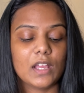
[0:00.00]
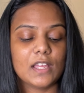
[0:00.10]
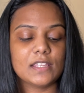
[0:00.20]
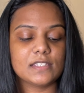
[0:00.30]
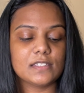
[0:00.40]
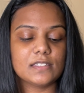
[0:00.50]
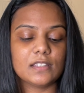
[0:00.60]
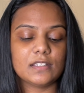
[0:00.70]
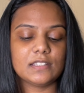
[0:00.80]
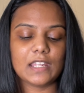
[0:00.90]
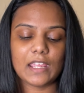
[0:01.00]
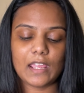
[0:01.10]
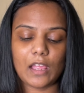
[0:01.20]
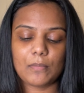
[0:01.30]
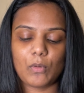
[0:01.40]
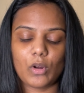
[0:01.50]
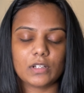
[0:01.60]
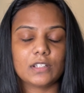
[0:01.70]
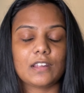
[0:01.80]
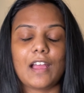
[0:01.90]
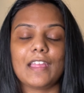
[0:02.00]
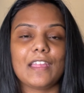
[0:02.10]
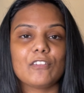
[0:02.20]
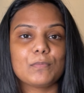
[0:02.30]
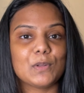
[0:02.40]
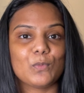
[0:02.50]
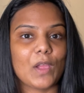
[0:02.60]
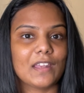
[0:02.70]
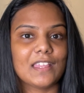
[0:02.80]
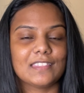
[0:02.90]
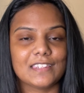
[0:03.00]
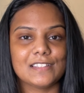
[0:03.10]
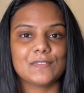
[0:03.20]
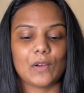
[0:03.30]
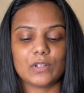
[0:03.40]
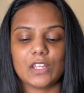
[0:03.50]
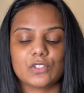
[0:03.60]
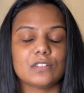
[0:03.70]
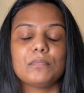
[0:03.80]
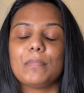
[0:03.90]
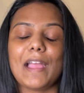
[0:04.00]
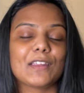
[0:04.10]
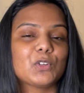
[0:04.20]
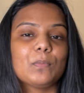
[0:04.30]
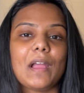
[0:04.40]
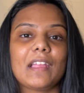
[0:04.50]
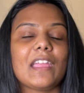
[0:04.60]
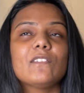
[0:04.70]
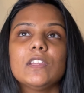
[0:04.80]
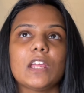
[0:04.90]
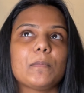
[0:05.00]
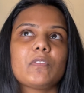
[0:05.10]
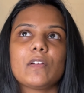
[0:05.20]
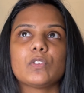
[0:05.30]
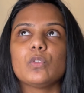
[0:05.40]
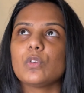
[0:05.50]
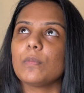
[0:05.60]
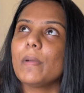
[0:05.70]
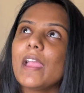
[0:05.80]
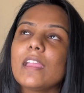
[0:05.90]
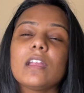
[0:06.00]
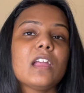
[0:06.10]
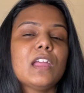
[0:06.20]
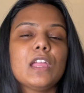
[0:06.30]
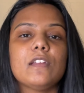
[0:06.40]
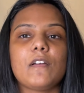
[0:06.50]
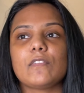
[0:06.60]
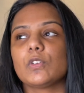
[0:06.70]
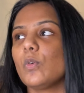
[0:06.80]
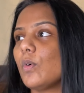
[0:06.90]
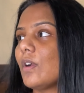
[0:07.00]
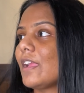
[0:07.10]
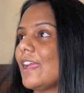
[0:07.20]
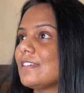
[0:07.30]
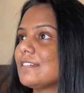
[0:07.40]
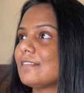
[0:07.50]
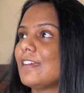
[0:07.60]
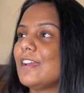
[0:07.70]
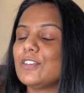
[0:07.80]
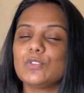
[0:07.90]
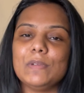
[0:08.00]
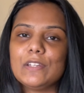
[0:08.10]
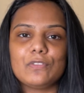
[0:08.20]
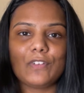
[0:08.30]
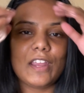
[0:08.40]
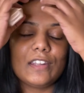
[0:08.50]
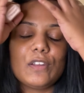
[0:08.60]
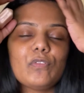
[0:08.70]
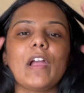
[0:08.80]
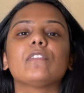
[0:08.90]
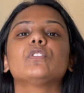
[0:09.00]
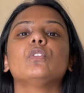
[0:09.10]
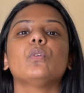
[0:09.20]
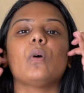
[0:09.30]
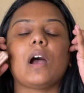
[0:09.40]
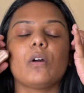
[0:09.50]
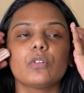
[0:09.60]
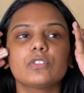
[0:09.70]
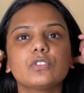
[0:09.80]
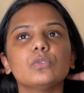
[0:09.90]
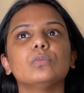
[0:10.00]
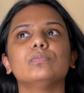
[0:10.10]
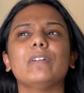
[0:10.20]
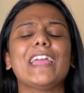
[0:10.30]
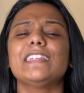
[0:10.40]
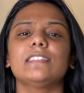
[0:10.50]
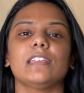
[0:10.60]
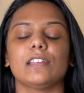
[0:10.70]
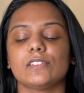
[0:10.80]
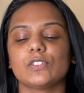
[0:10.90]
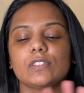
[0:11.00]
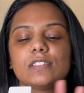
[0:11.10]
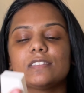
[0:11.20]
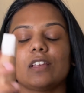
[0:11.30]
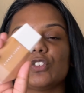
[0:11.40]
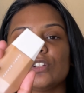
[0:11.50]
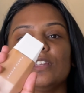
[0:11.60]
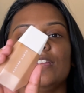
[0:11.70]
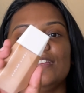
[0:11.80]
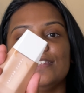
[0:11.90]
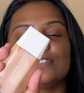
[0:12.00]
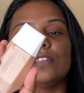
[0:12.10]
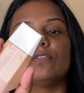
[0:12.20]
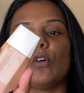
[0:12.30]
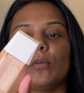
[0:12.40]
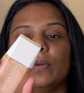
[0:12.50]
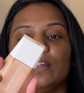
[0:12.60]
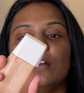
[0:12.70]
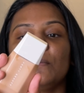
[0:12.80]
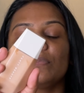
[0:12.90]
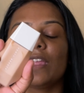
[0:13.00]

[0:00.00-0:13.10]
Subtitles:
since the day I bought it. I have been wearing this foundation back to back every time. If I have to go to the bank, if I have to go to meet a friend, if I have to go out to anything, it's just such an easy formula.